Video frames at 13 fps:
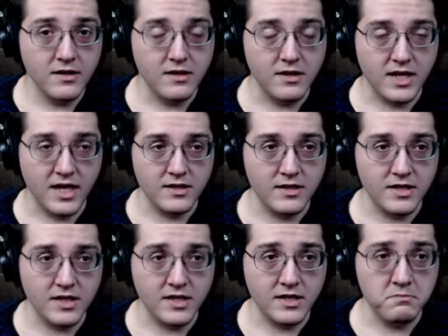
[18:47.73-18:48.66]
than
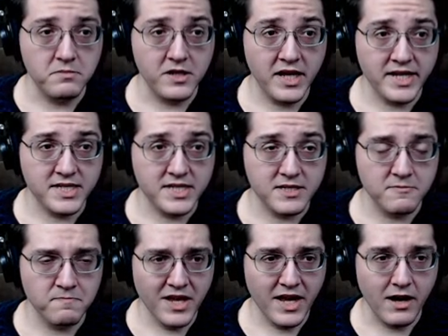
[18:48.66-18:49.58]
the plates
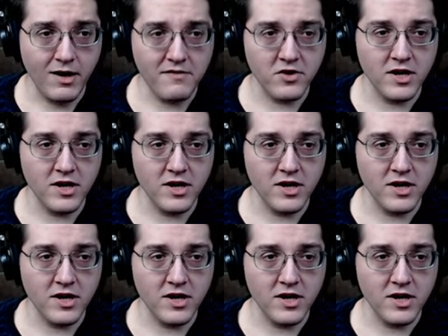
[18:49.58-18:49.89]
However,